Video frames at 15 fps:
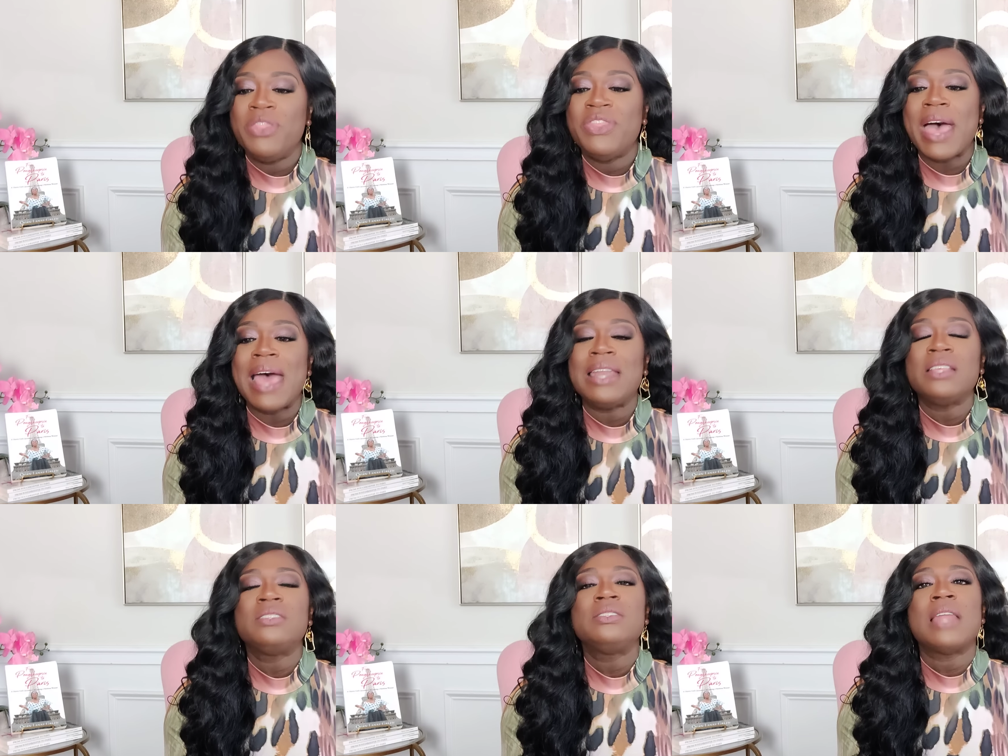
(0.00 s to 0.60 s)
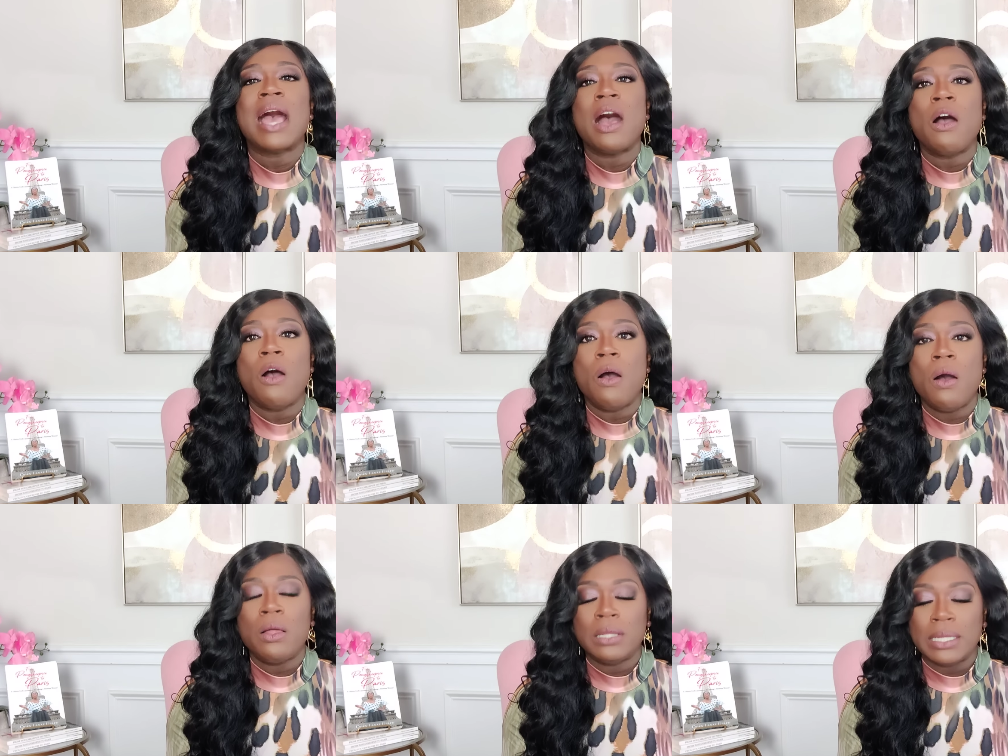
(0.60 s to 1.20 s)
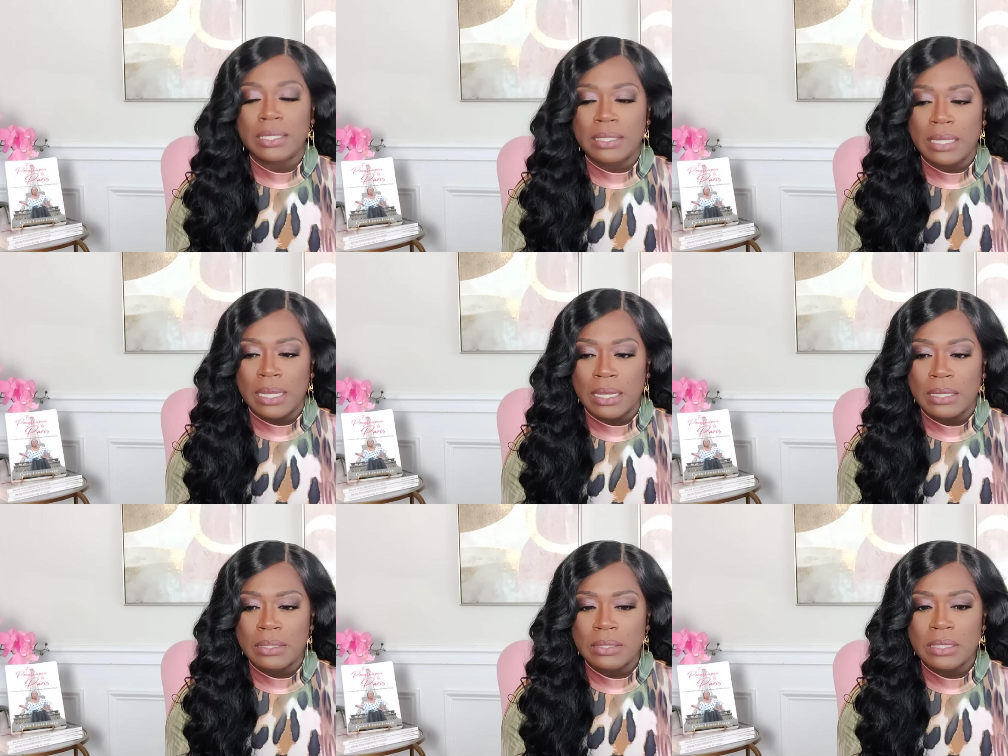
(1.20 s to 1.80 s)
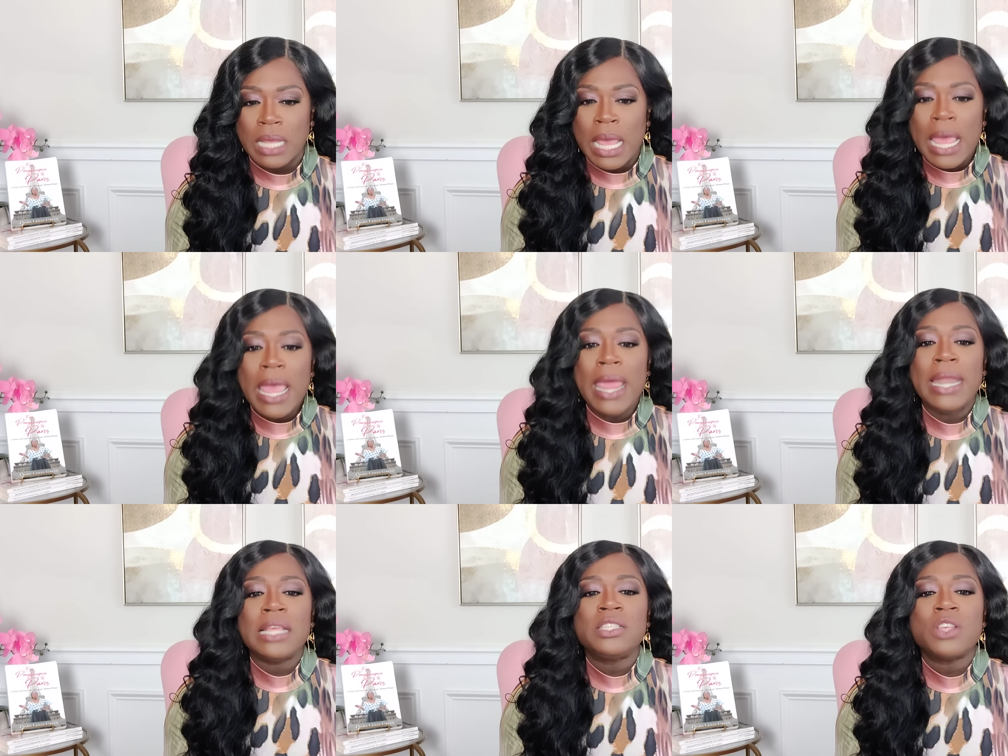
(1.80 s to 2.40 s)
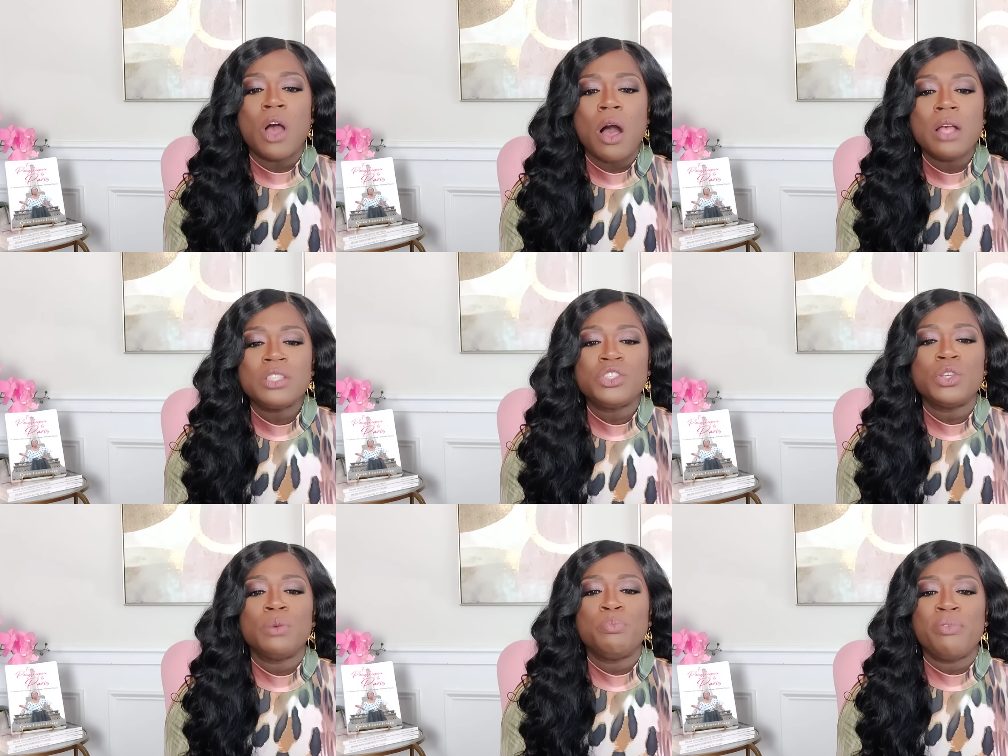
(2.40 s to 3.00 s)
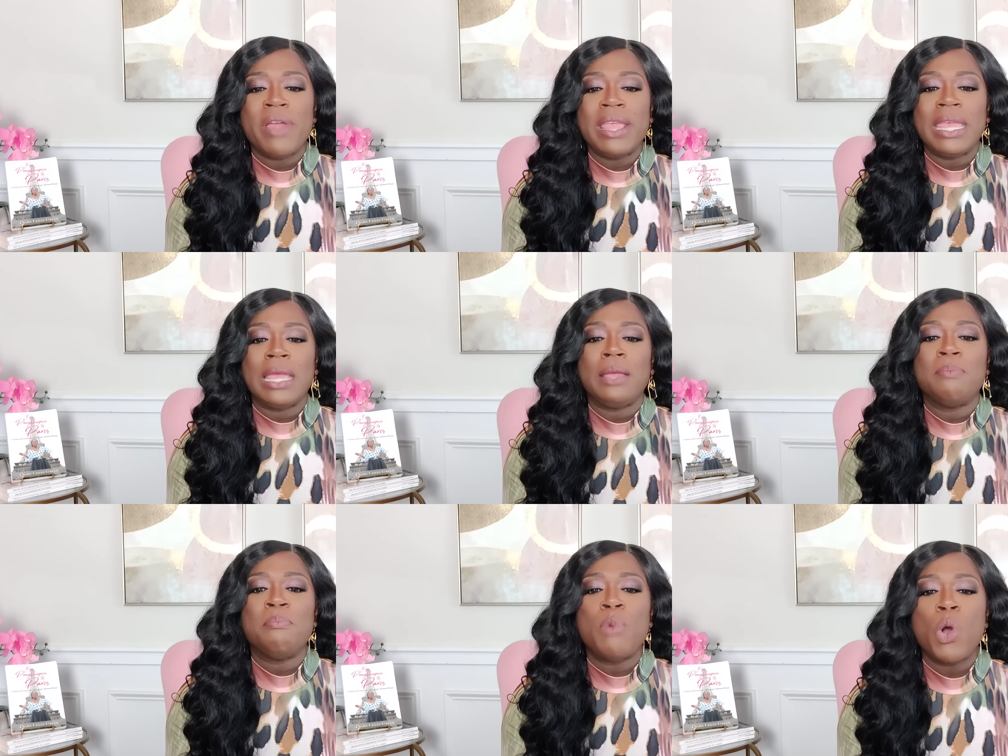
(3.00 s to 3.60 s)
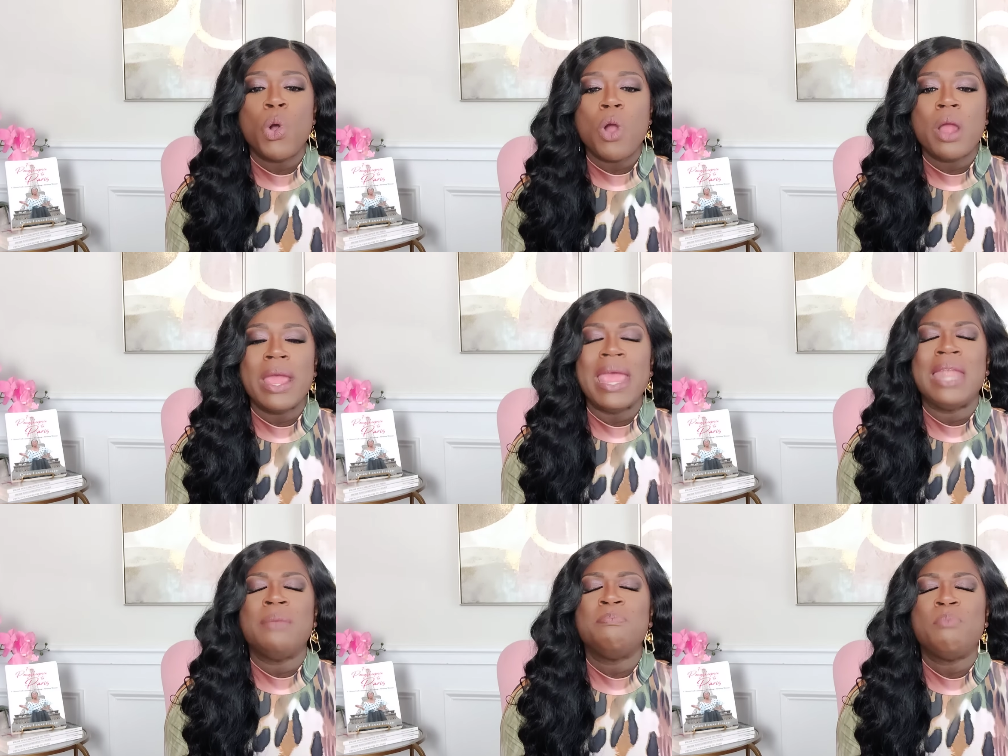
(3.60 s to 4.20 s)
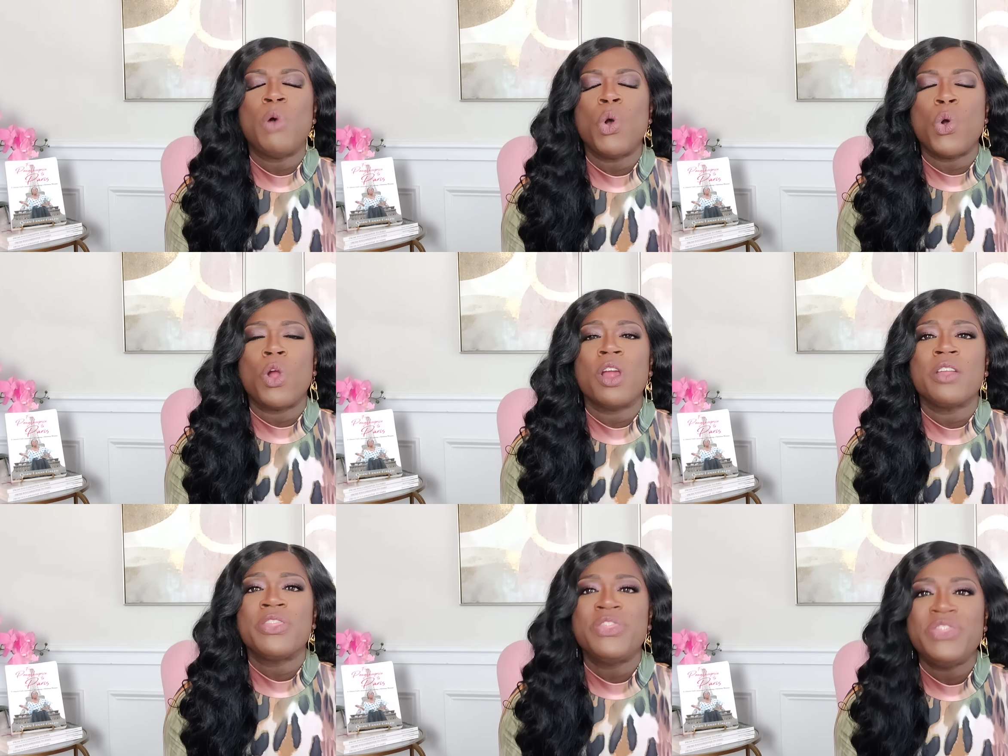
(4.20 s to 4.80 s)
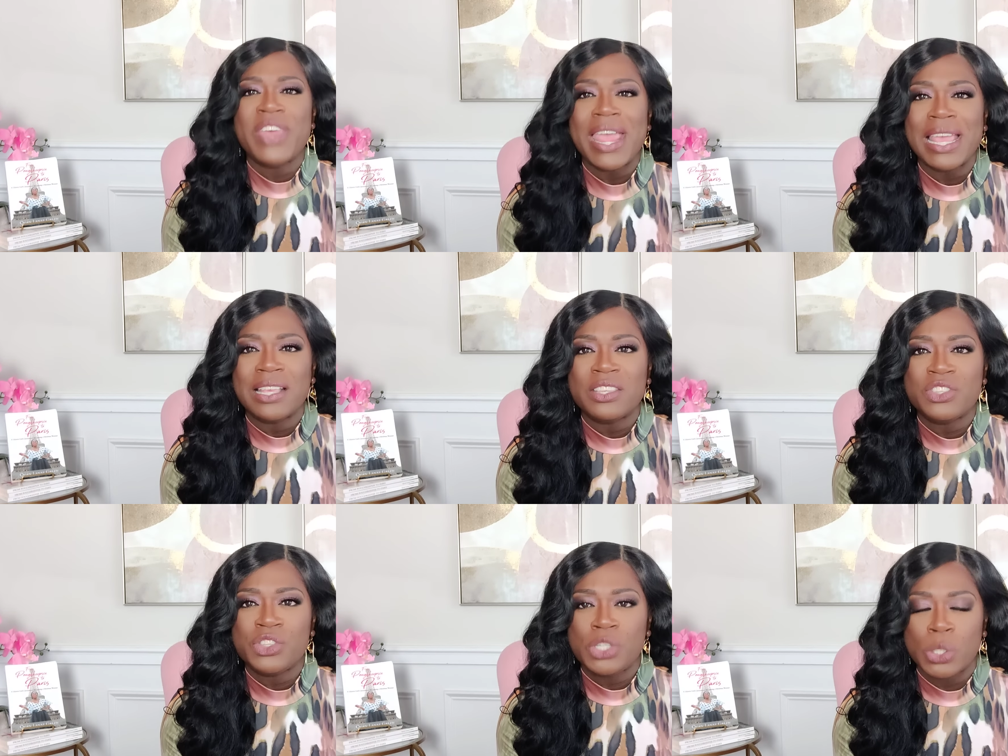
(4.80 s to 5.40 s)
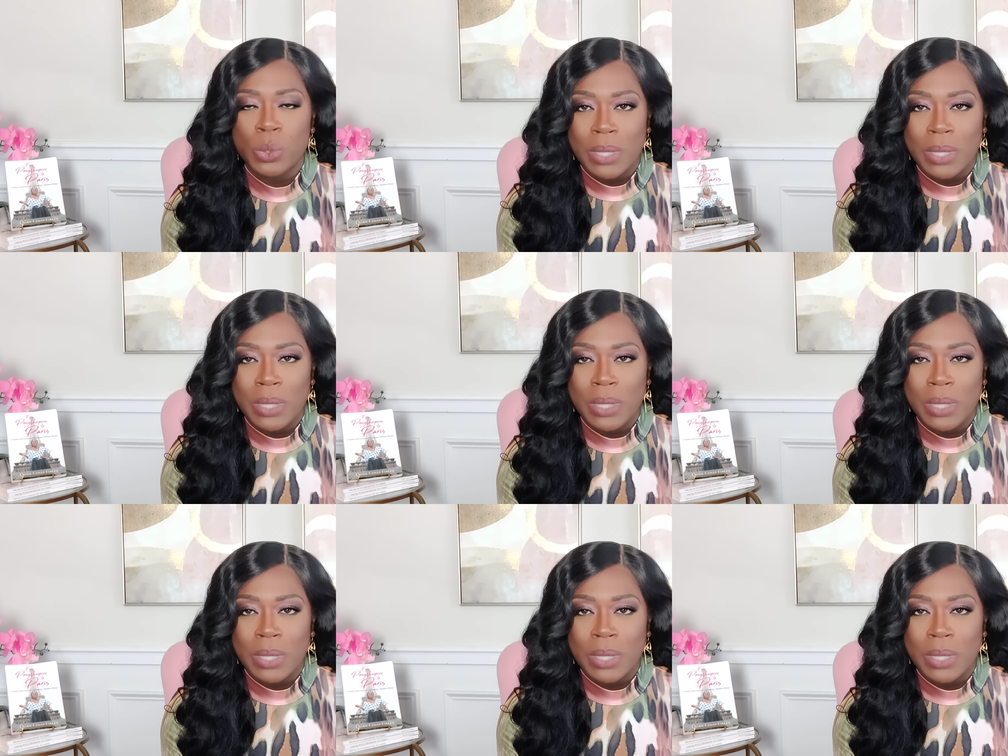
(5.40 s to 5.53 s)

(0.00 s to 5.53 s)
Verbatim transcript: but that is not all it does. It is also bringing more and more thanks